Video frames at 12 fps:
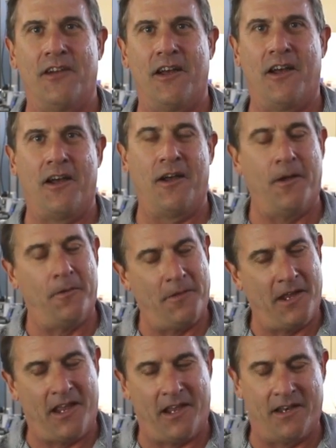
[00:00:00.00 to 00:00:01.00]

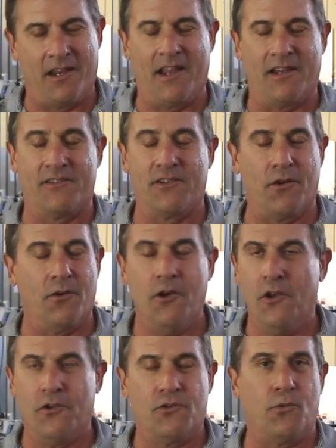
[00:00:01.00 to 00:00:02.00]
And so
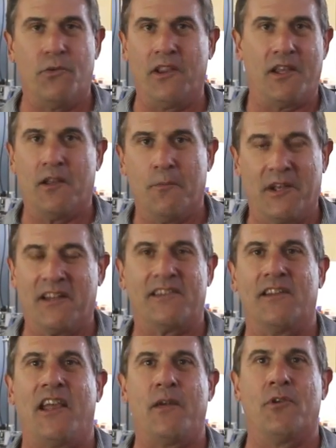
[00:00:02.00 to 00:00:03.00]
really, but it's
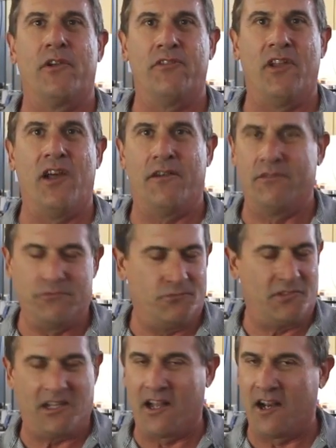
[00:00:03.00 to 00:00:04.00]
a labor of love.
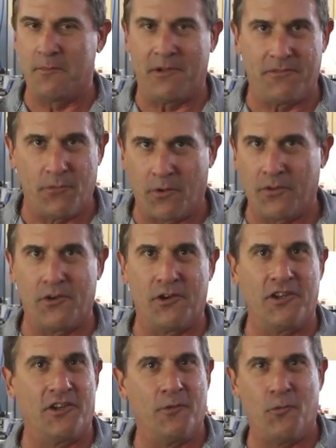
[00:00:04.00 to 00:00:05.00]
We got up at
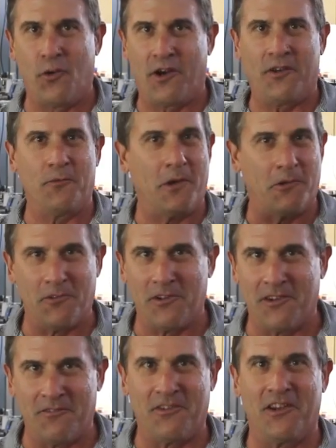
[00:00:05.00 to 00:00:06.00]
4:30 in the morning, we were in
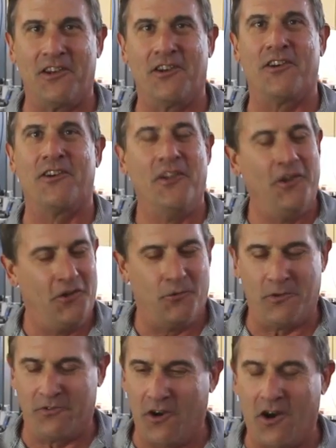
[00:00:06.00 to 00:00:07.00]
the vineyard,
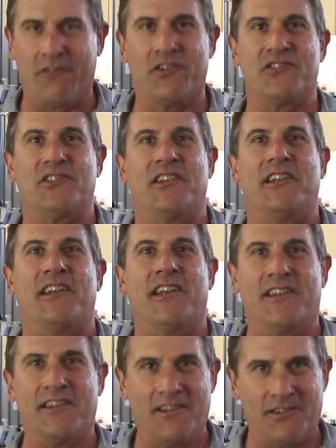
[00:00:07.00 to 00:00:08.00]
we've harvested it,
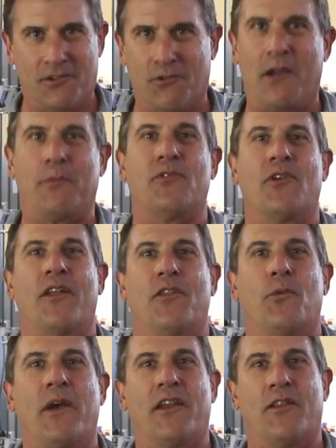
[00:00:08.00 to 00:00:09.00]
the grapes are on the
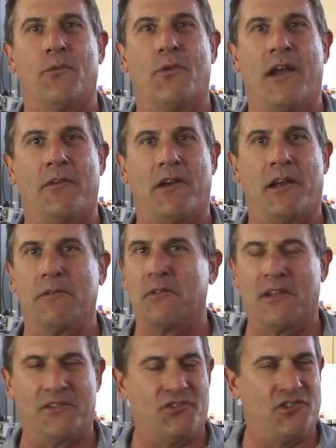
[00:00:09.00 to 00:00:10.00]
way to the winery.
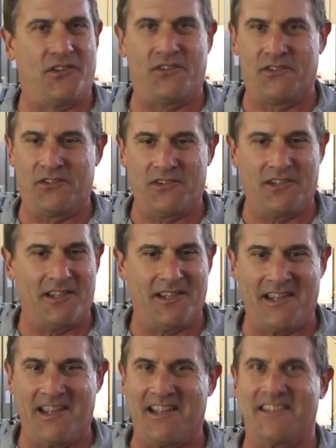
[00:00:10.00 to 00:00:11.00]

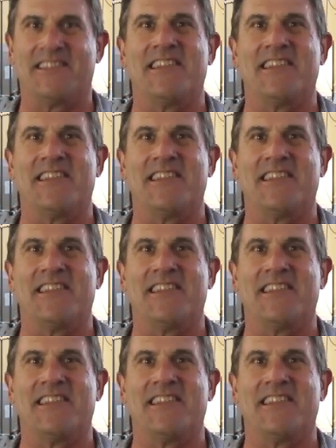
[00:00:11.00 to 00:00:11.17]
It's